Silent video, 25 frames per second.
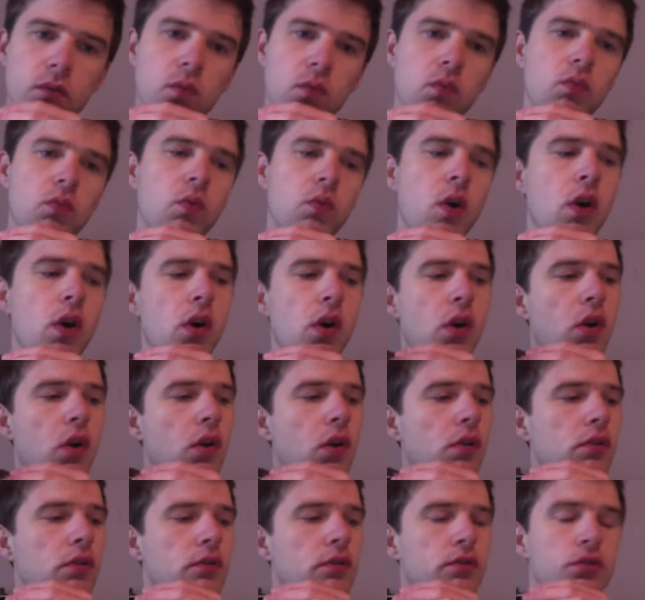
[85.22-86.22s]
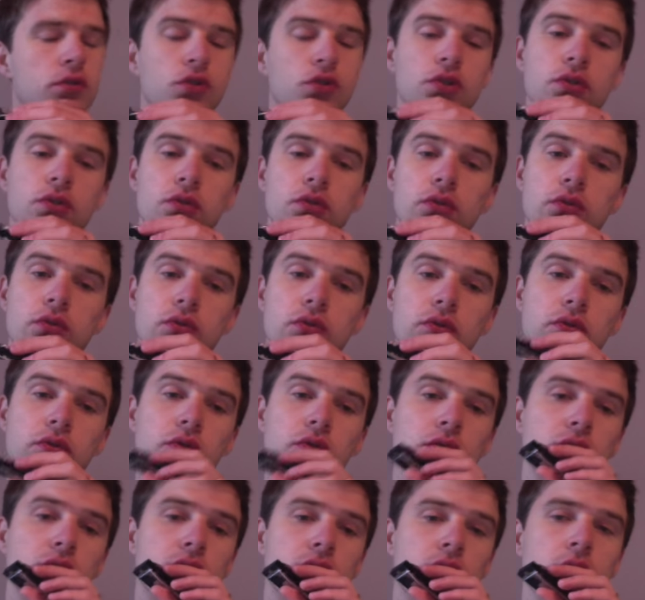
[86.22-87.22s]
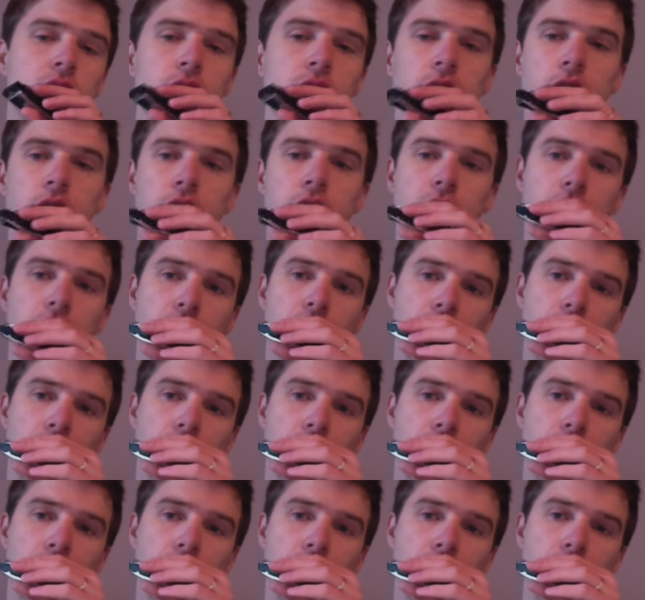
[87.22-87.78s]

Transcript: 1, 2, 3, 4.